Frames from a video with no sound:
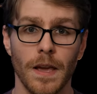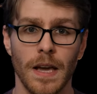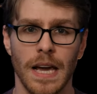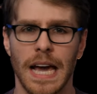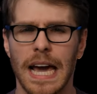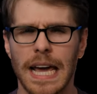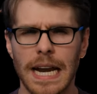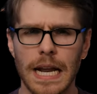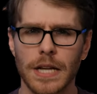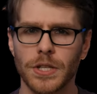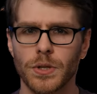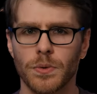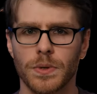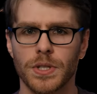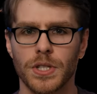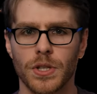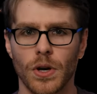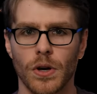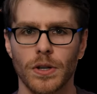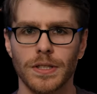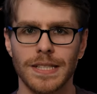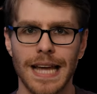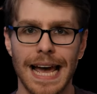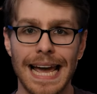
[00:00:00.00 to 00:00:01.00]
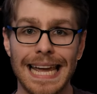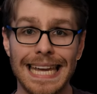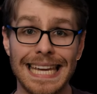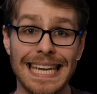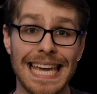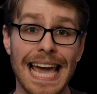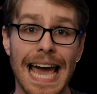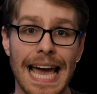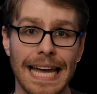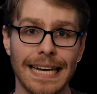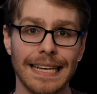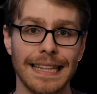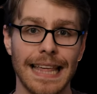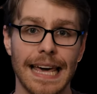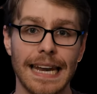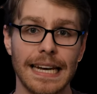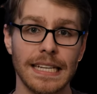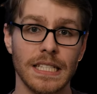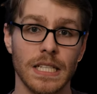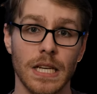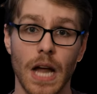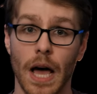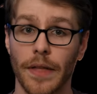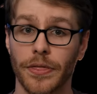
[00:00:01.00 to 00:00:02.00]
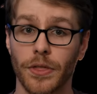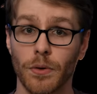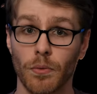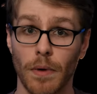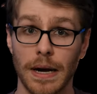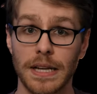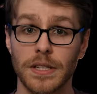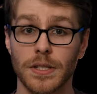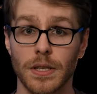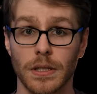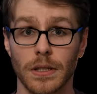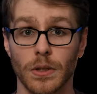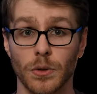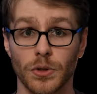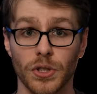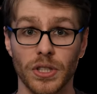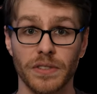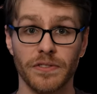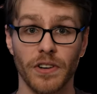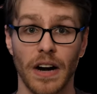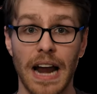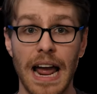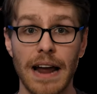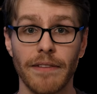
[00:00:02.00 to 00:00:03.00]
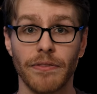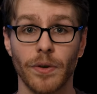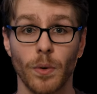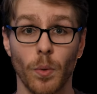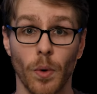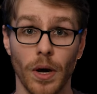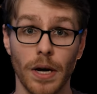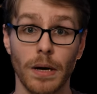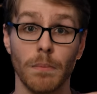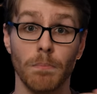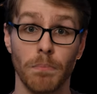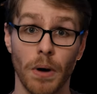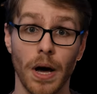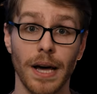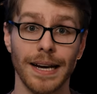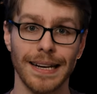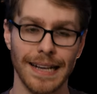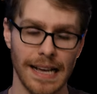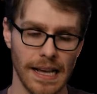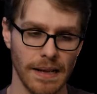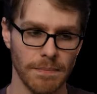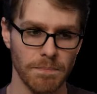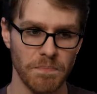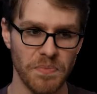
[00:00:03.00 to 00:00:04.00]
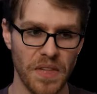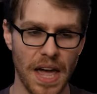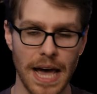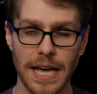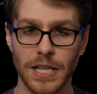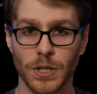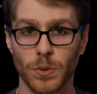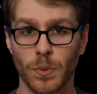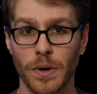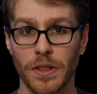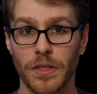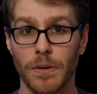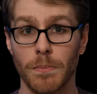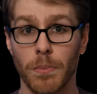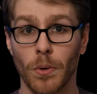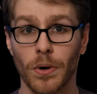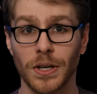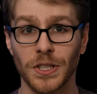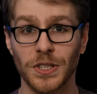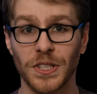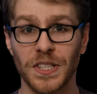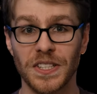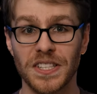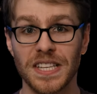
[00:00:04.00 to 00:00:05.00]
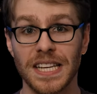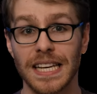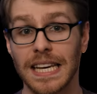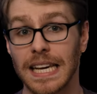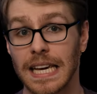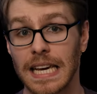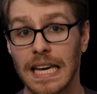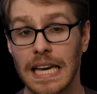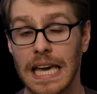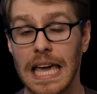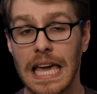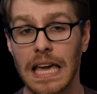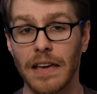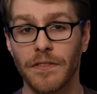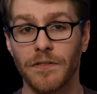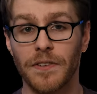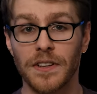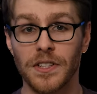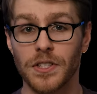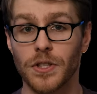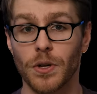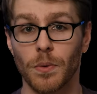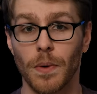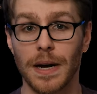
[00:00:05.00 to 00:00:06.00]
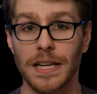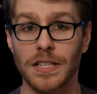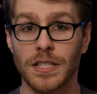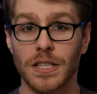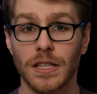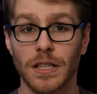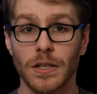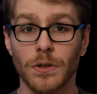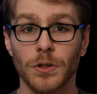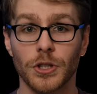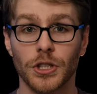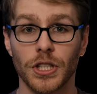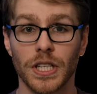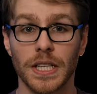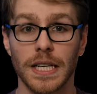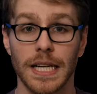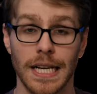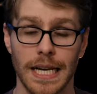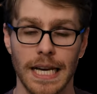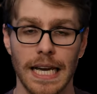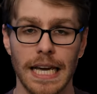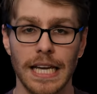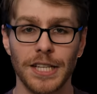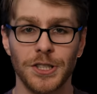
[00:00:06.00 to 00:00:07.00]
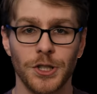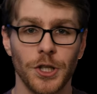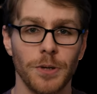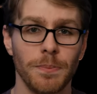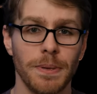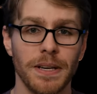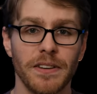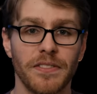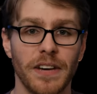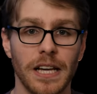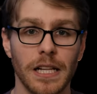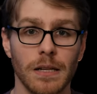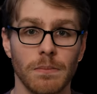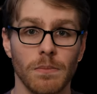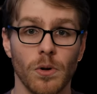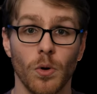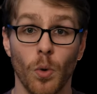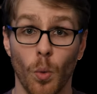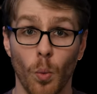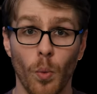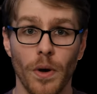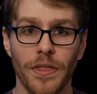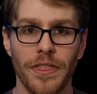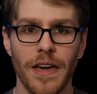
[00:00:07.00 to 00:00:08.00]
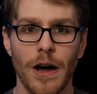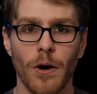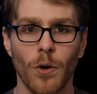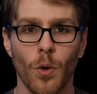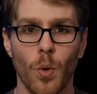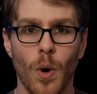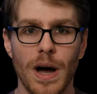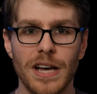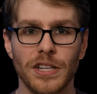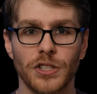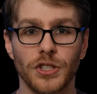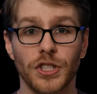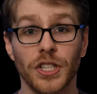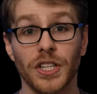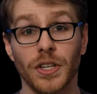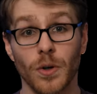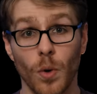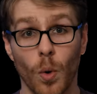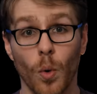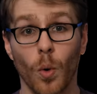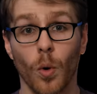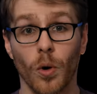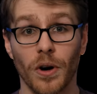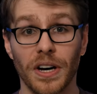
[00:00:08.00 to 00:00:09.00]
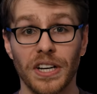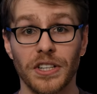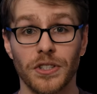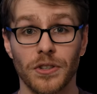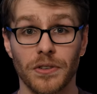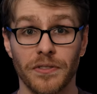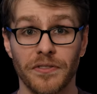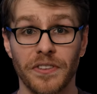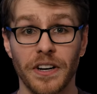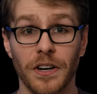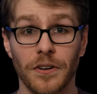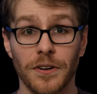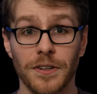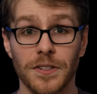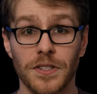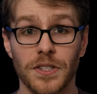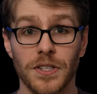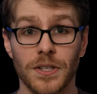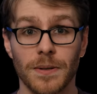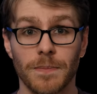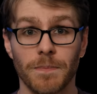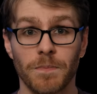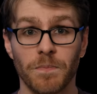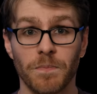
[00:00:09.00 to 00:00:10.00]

And as a result, I get that it's not the right solution for everyone, but as with abortions, if it's the right solution, it should be available without question or interference.